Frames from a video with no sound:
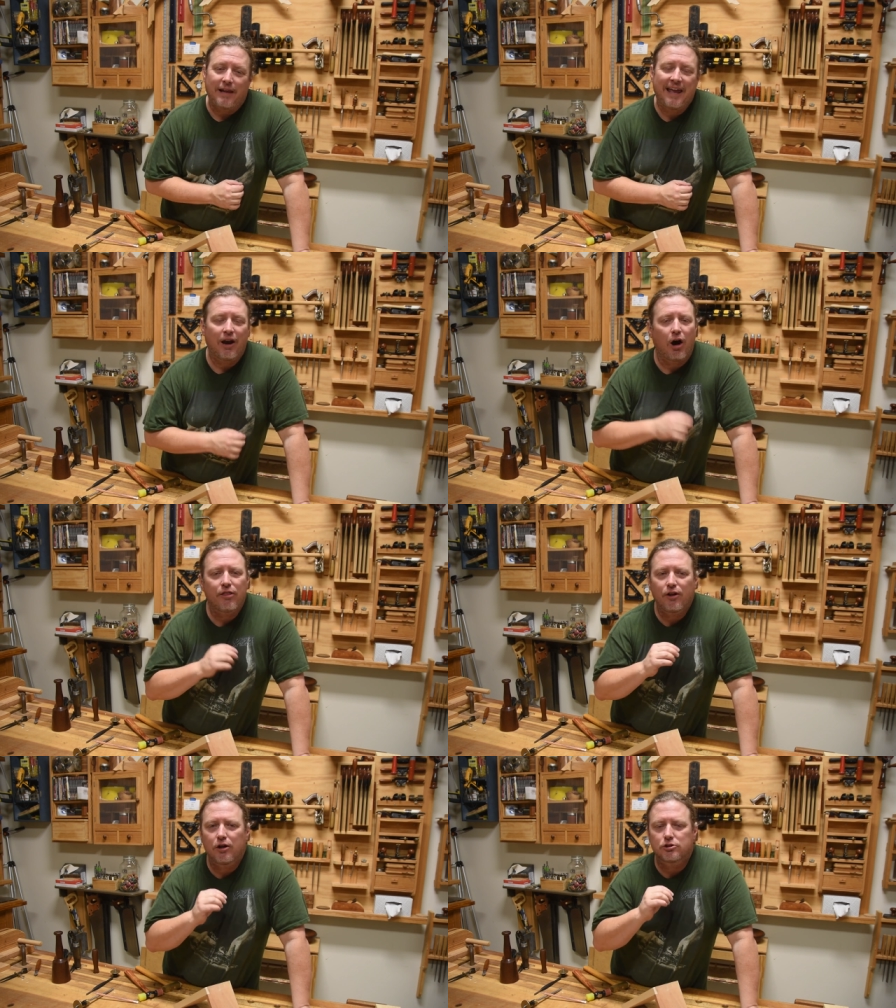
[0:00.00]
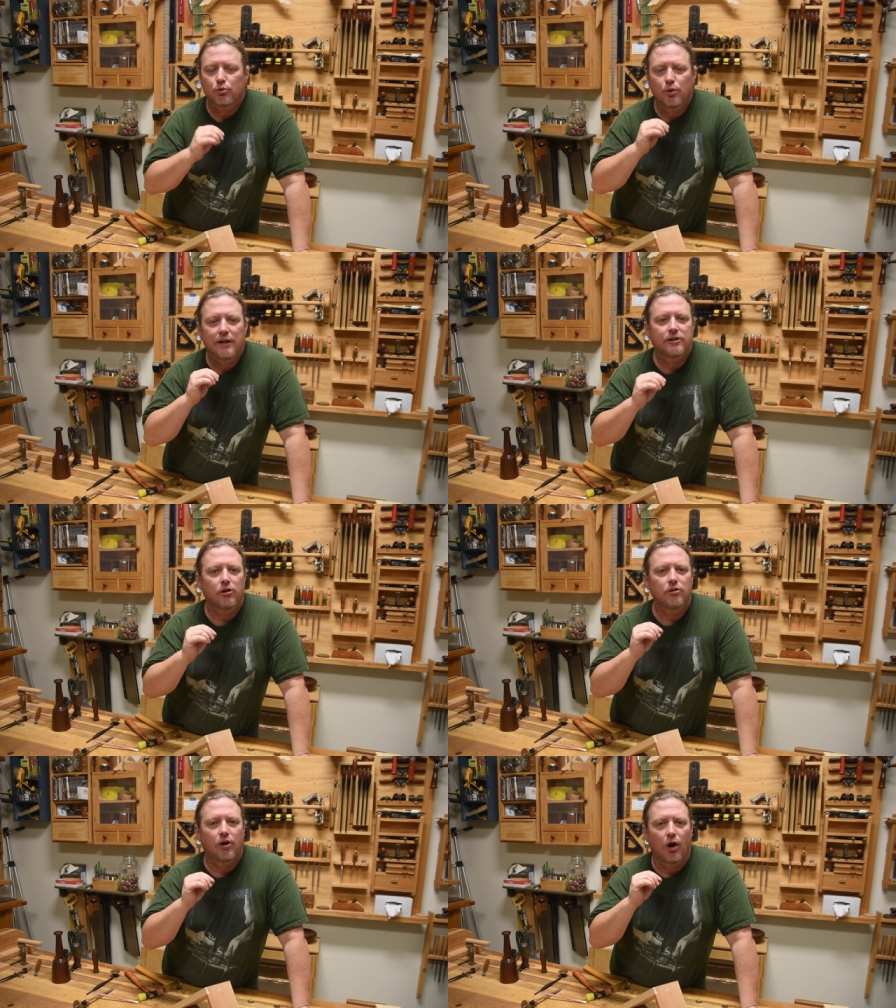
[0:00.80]
And all those really
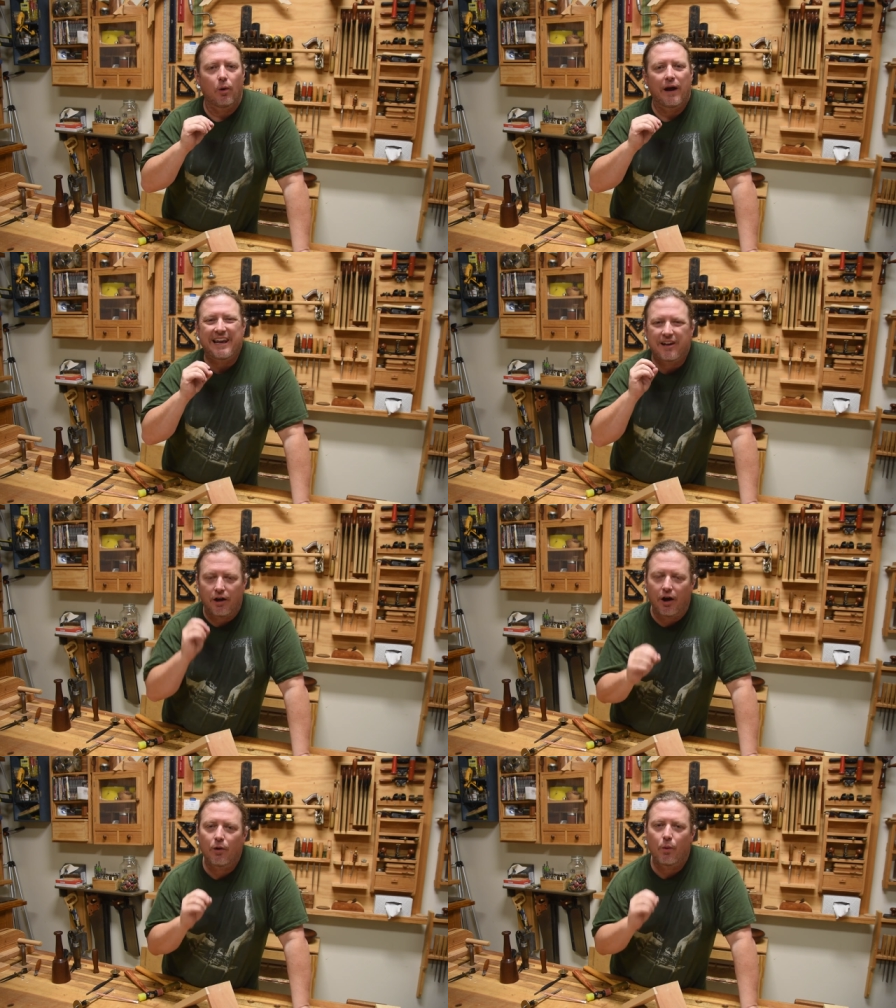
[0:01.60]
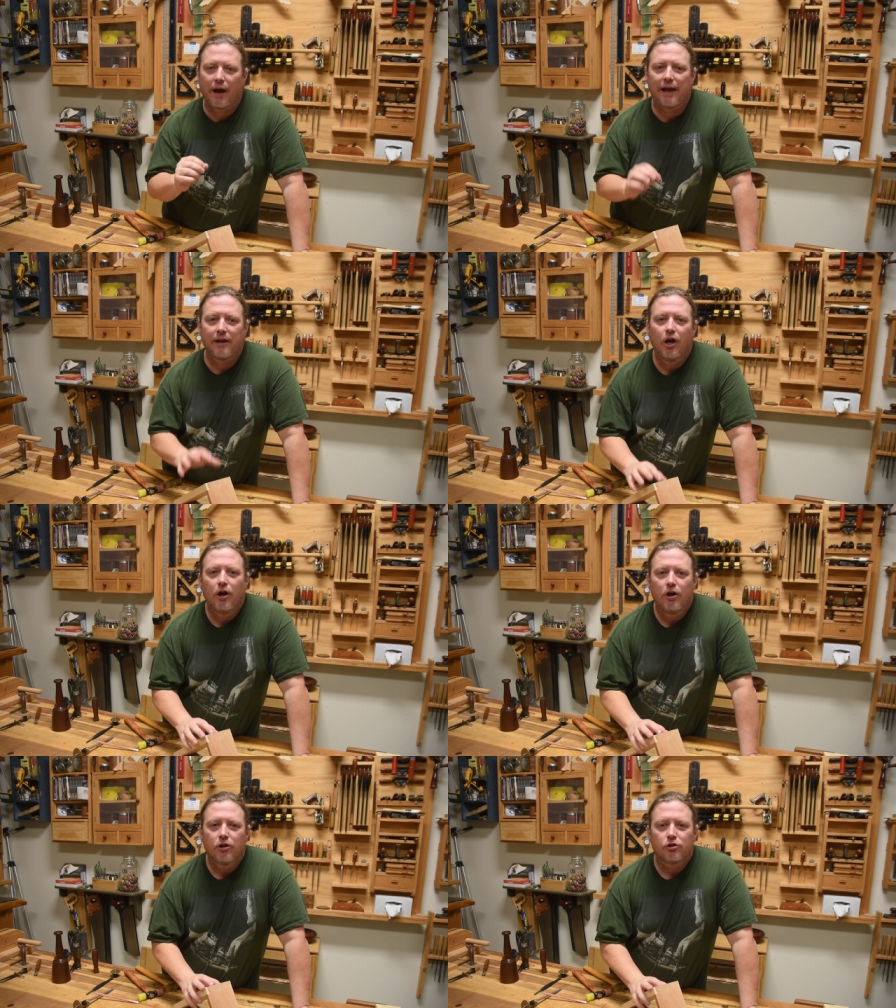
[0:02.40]
do go a long way
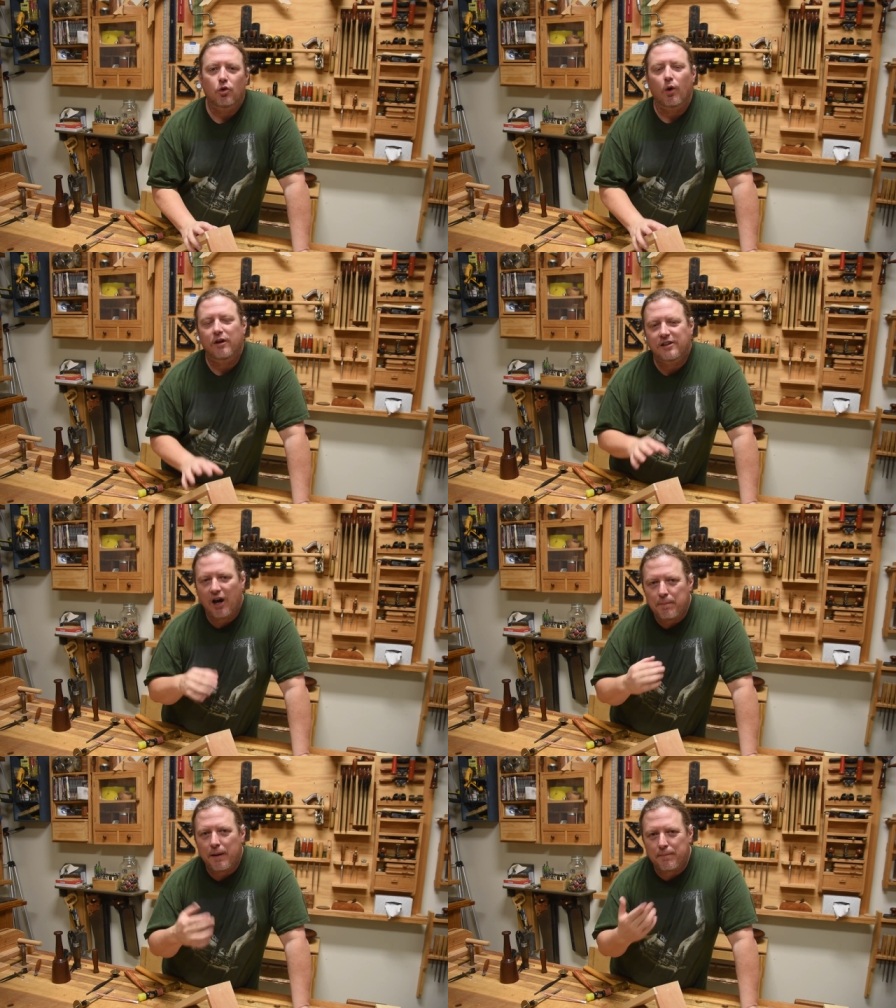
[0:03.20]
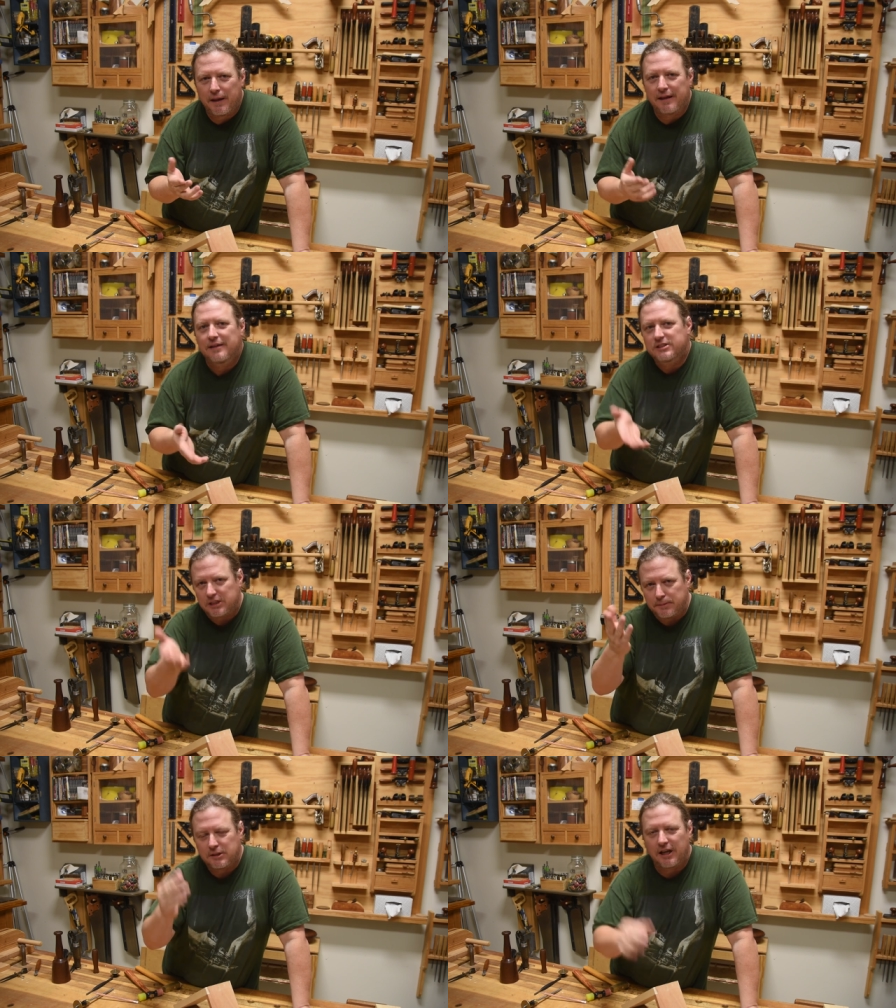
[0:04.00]
towards helping me
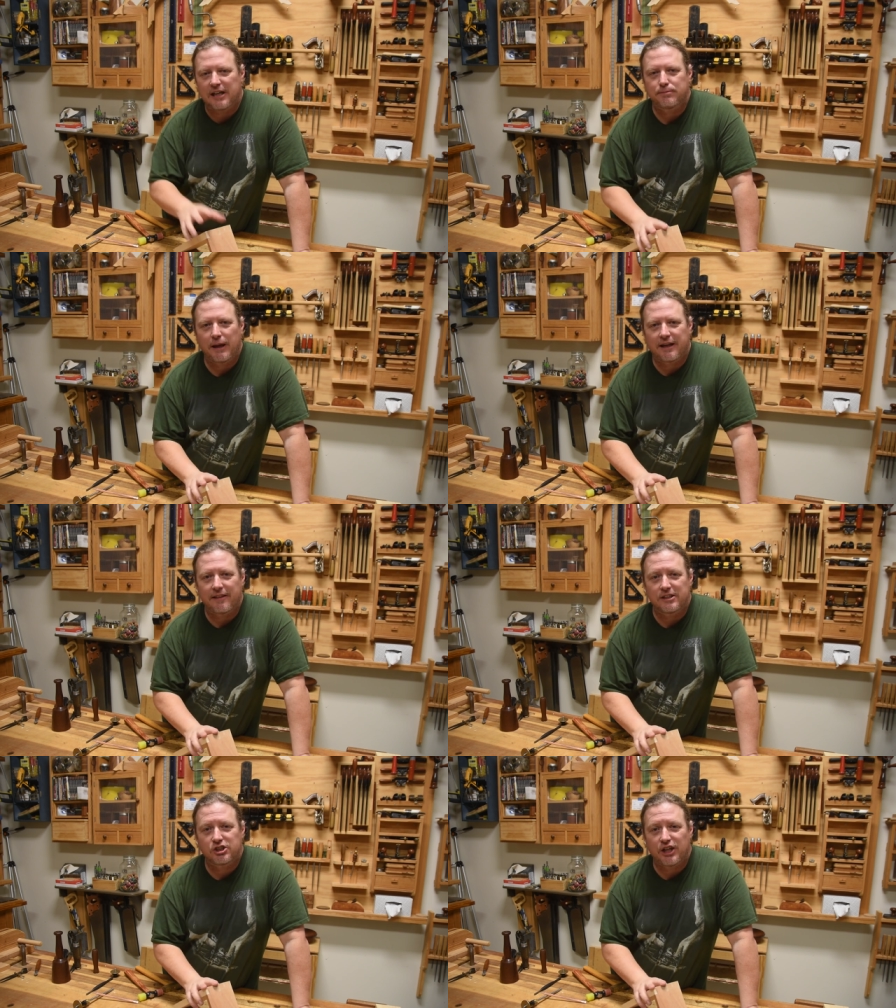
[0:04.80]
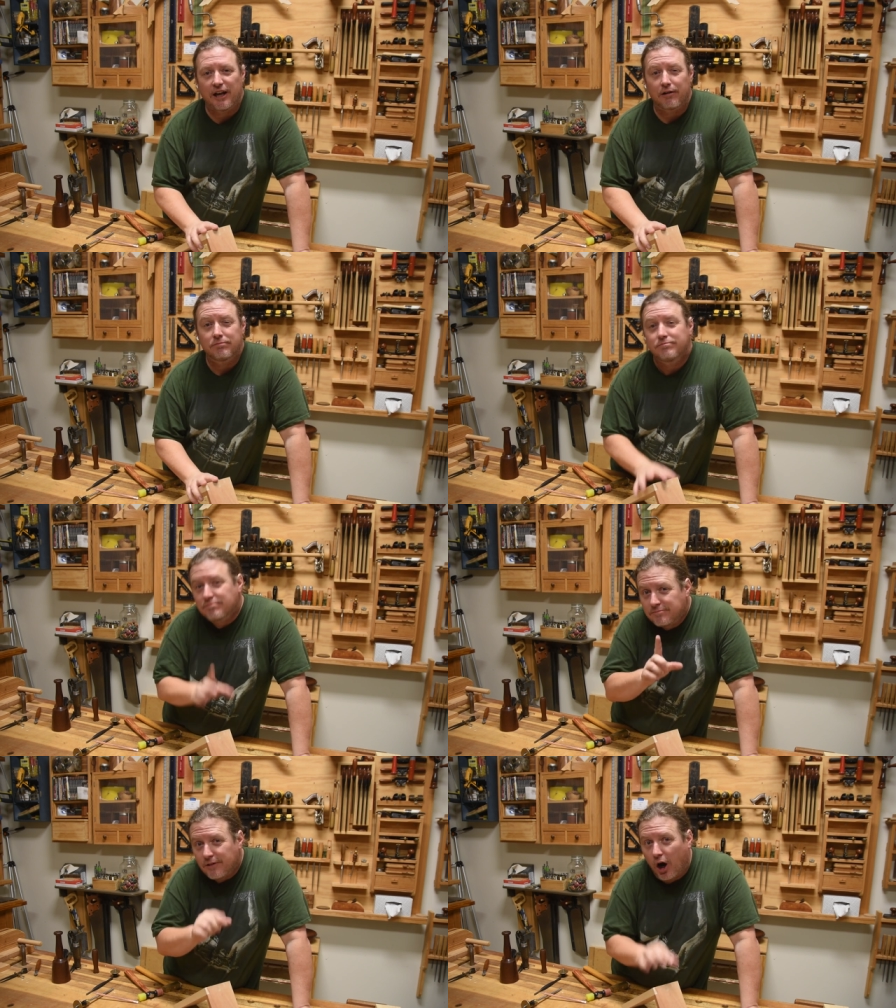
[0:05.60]
subsidize making this channel.
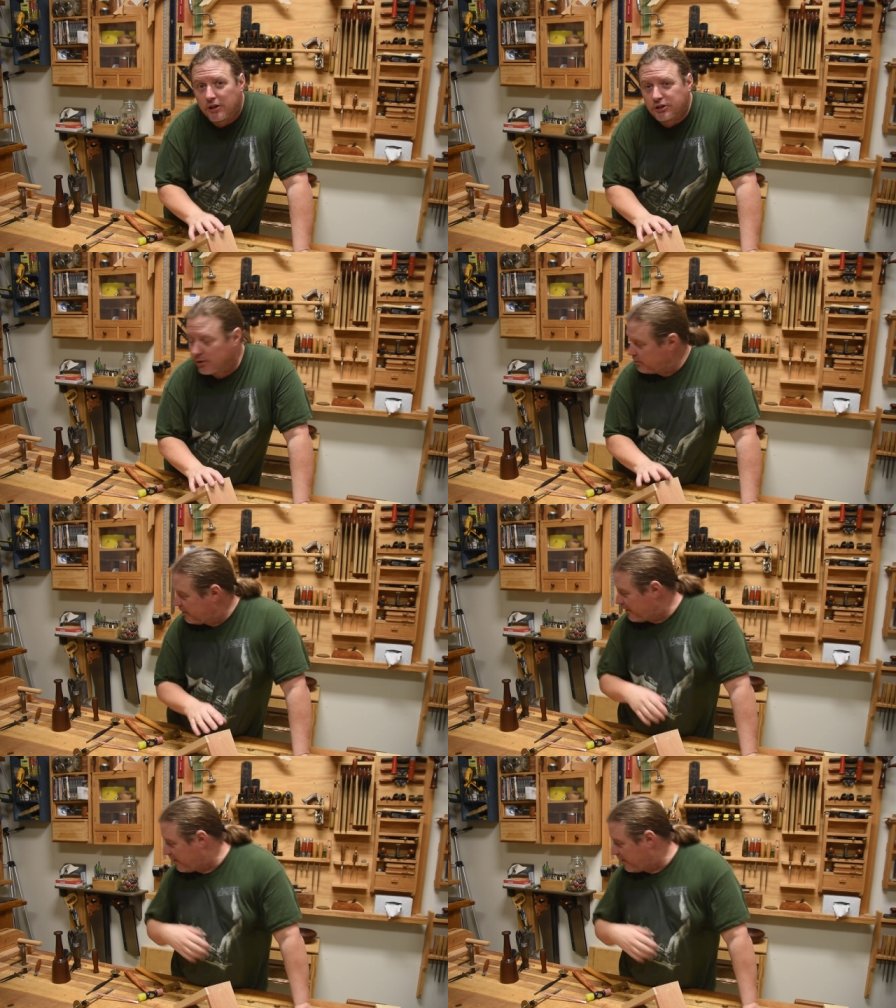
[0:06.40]
Also,